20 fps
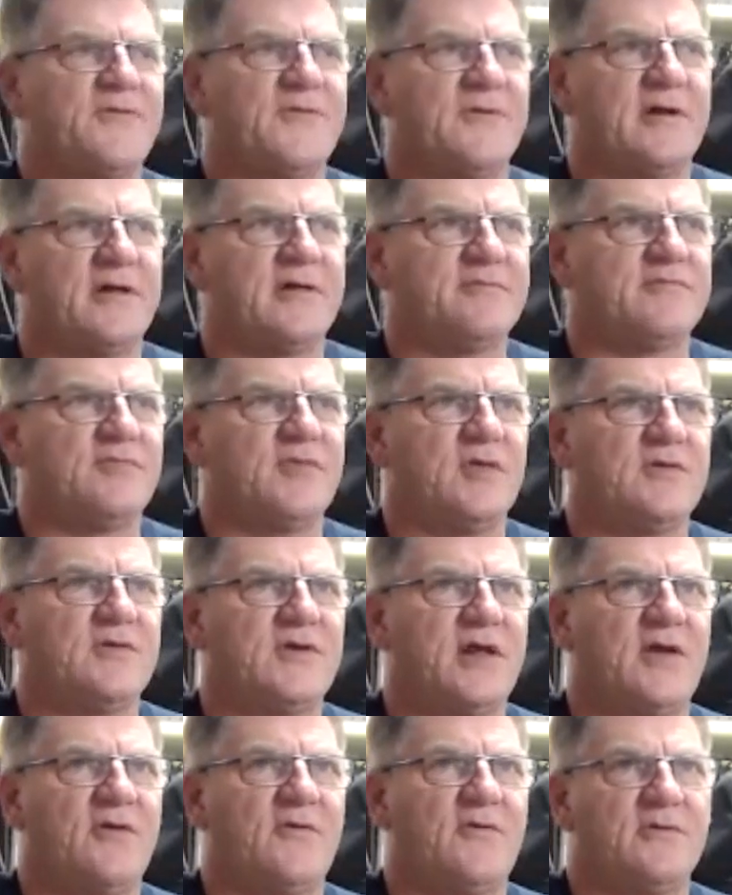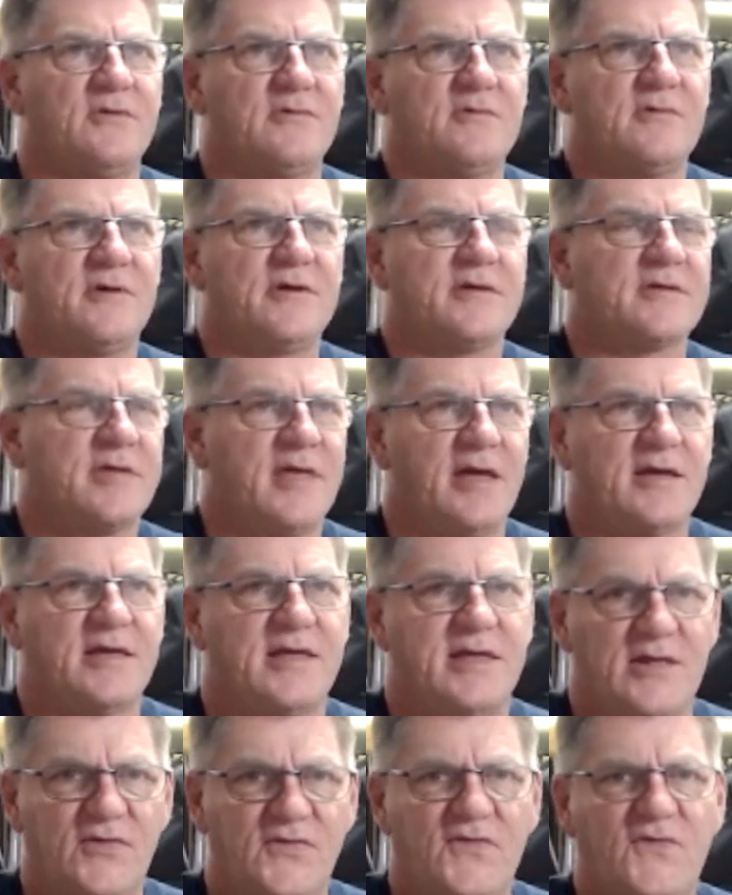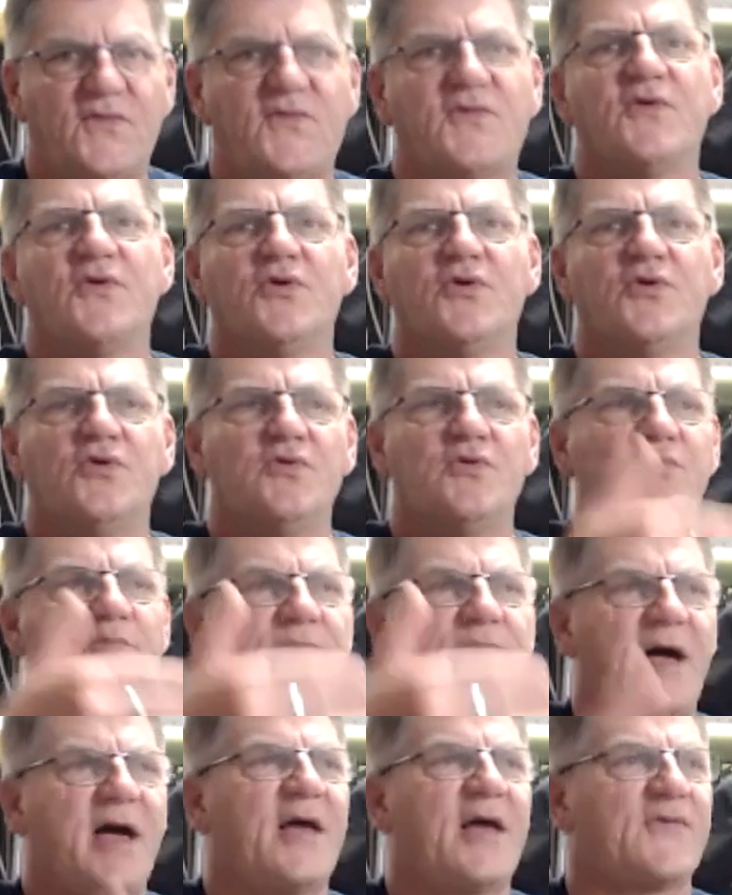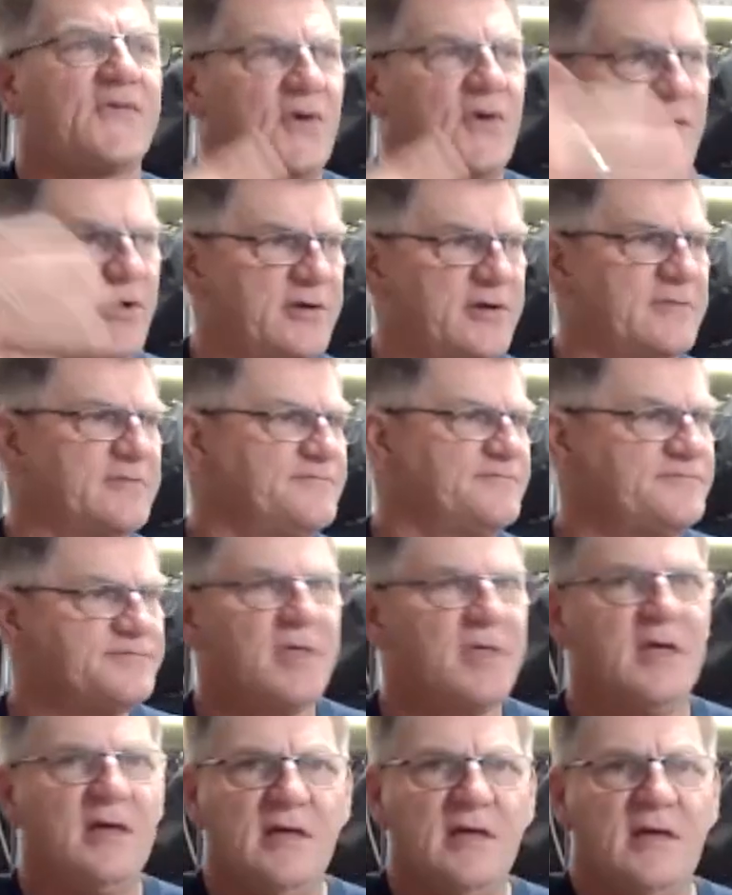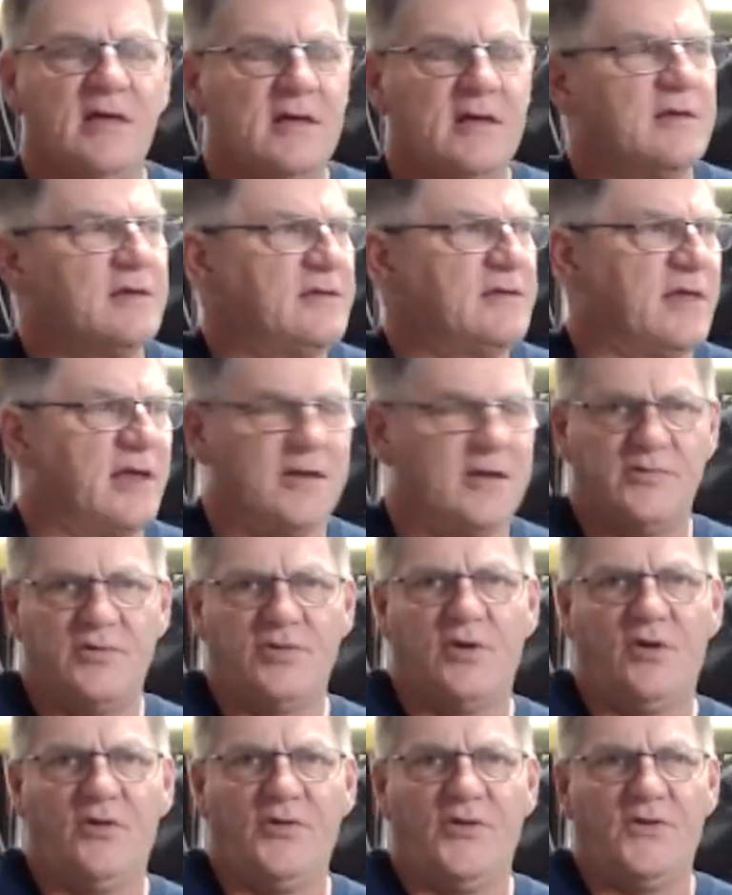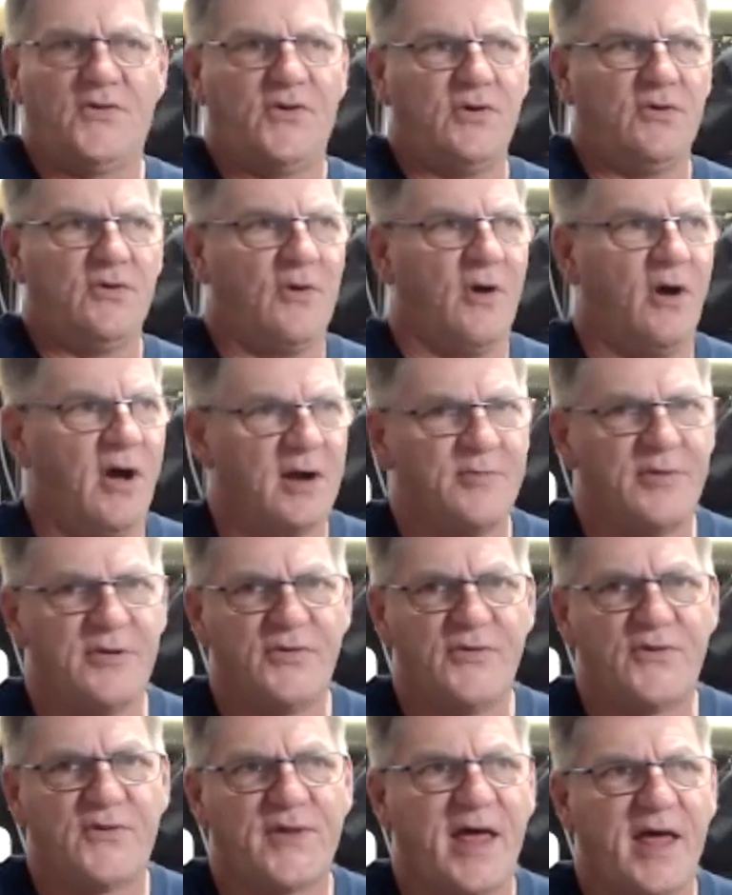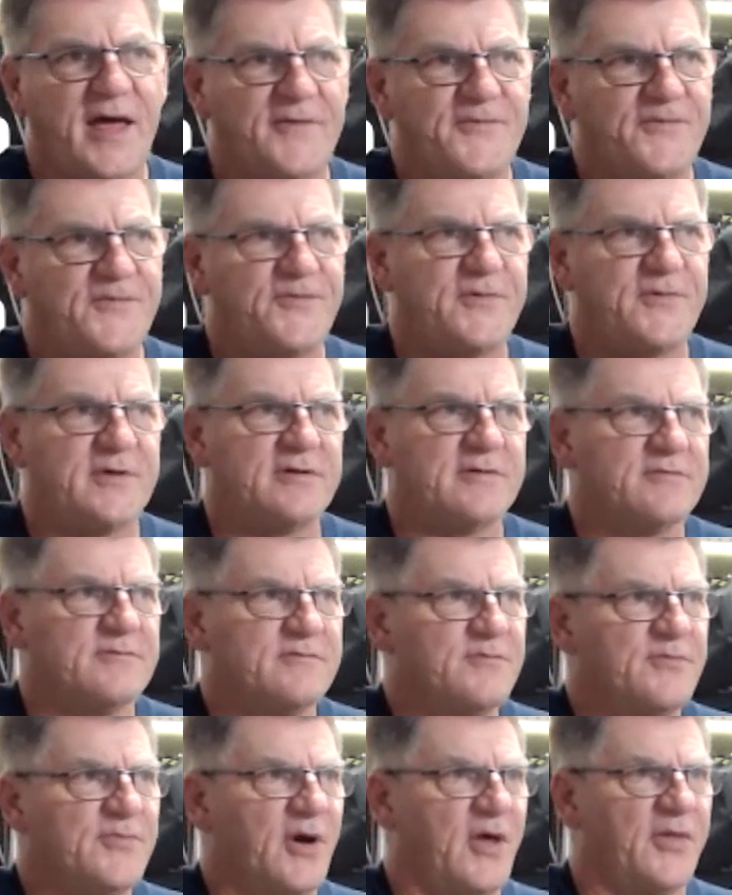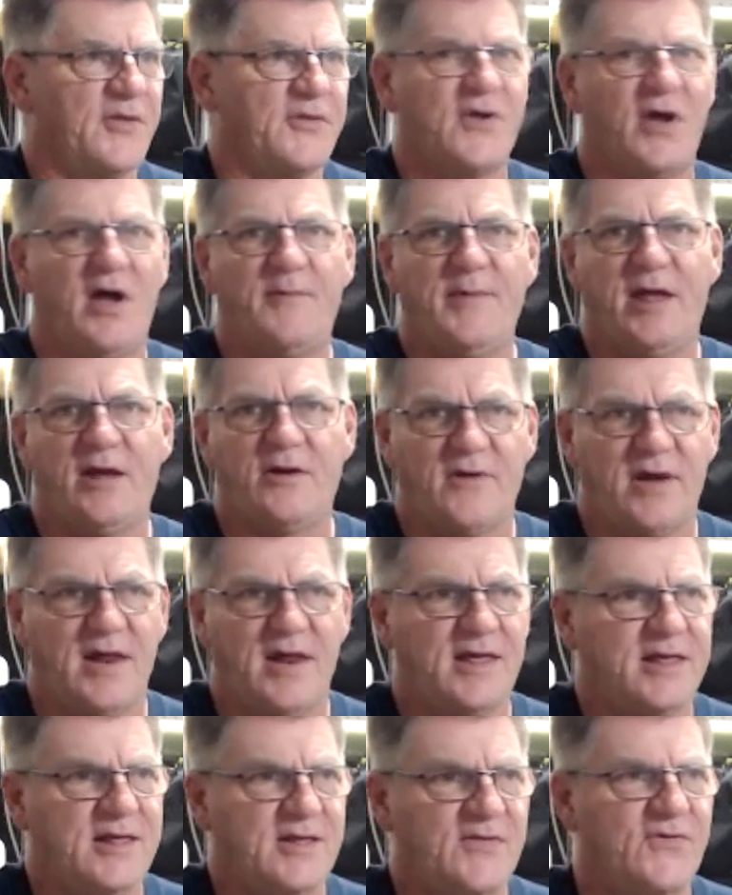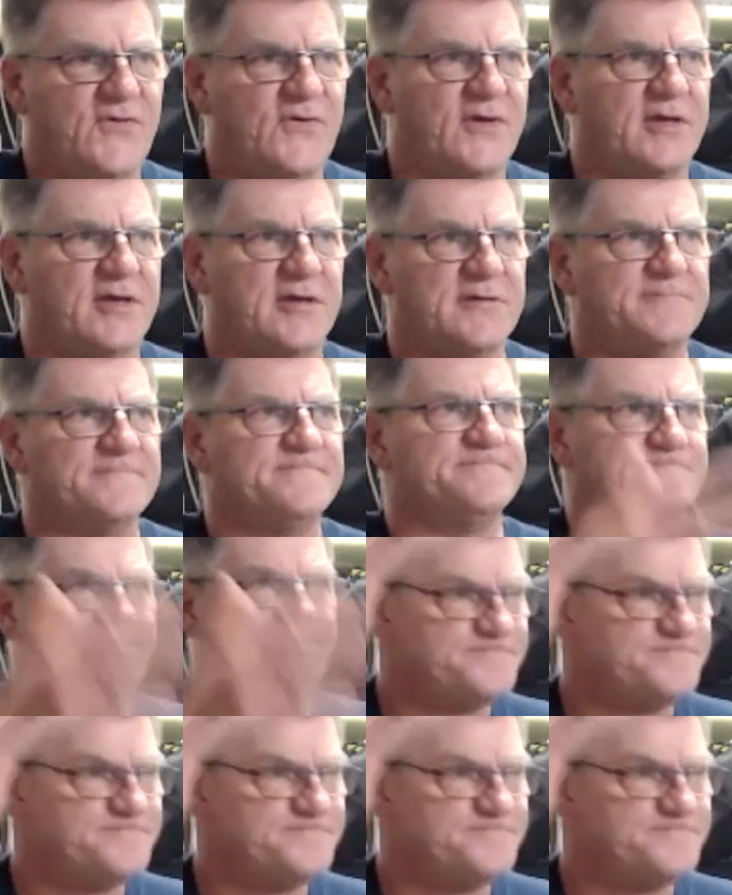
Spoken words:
for the general, like our kids to pass on, and you know, with all this new hybrid stuff, and by the time our grandkids are, you